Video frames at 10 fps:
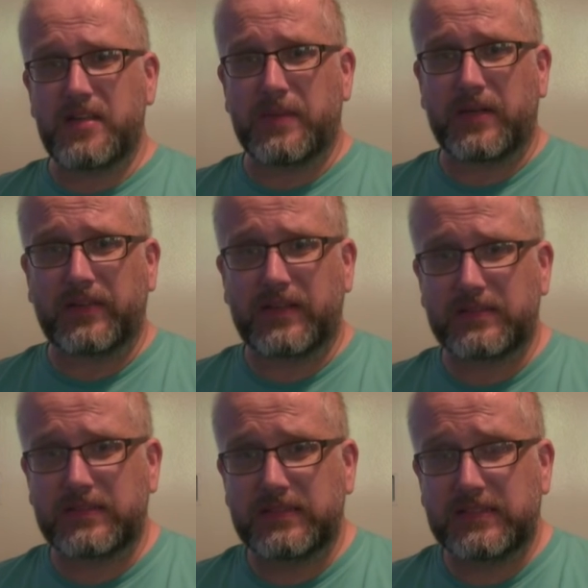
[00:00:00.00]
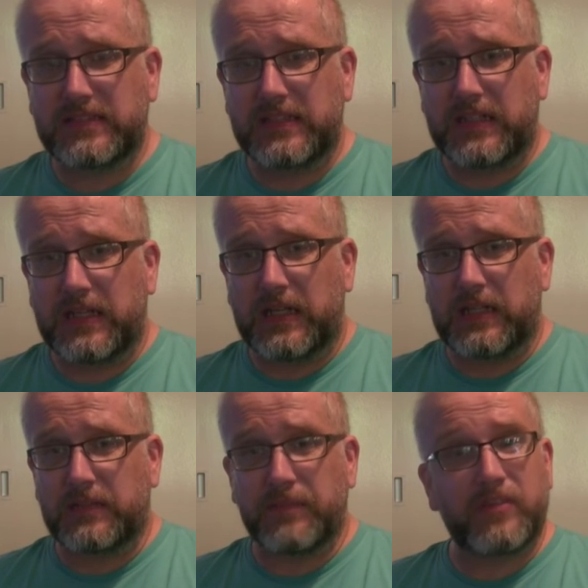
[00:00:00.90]
about that.
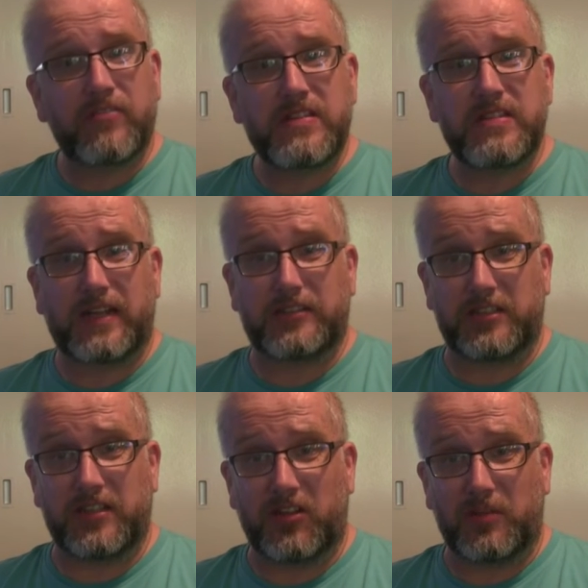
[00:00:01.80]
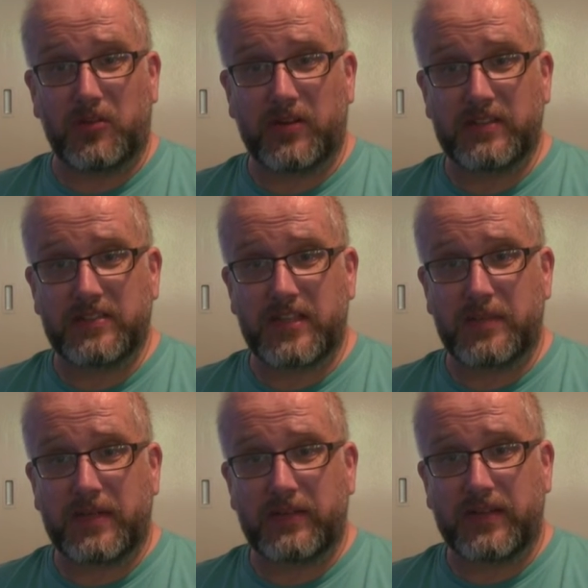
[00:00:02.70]
There isn't actually a lot more I can say
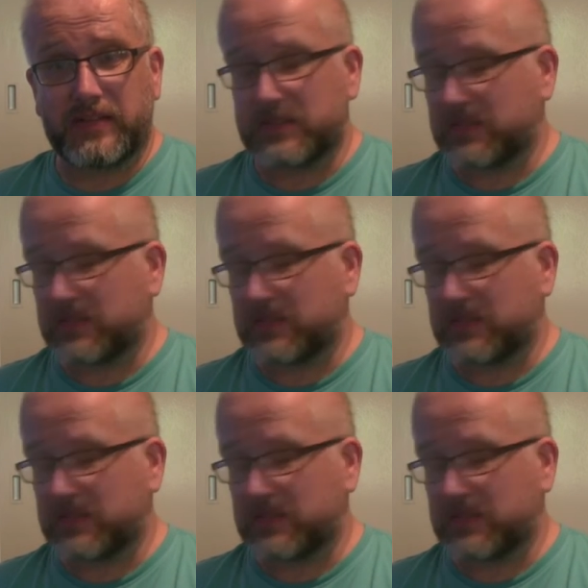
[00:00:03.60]
about that.